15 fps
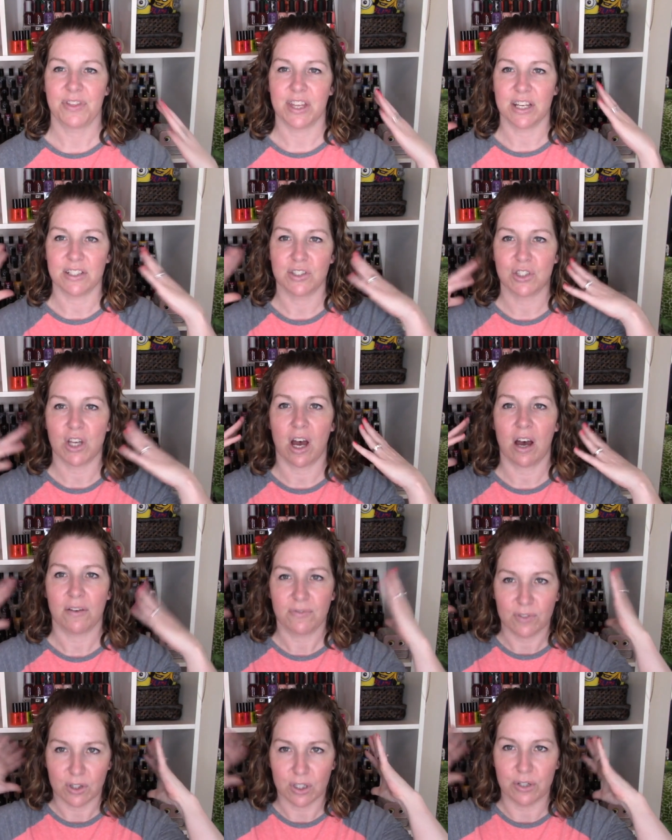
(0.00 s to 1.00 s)
the
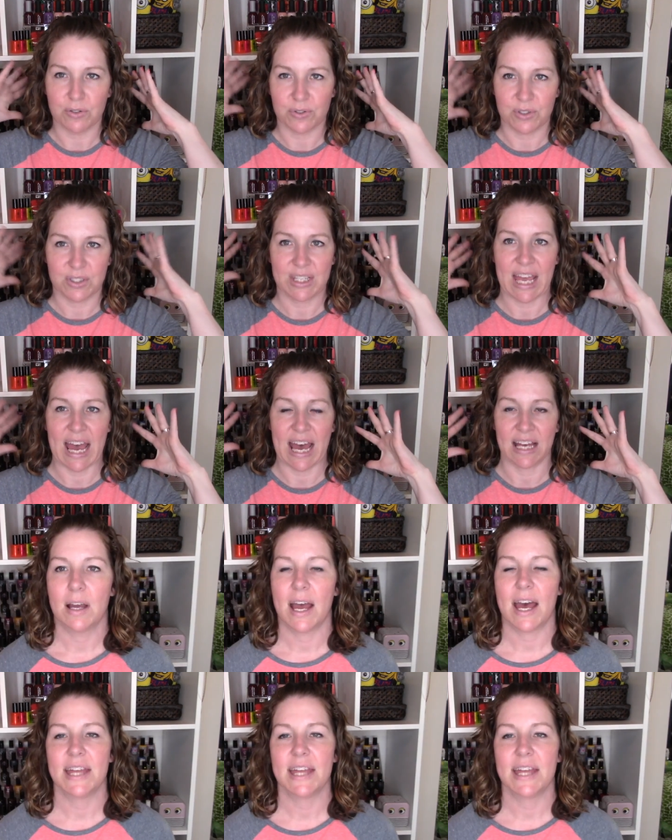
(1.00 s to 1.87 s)
soft, loose cast.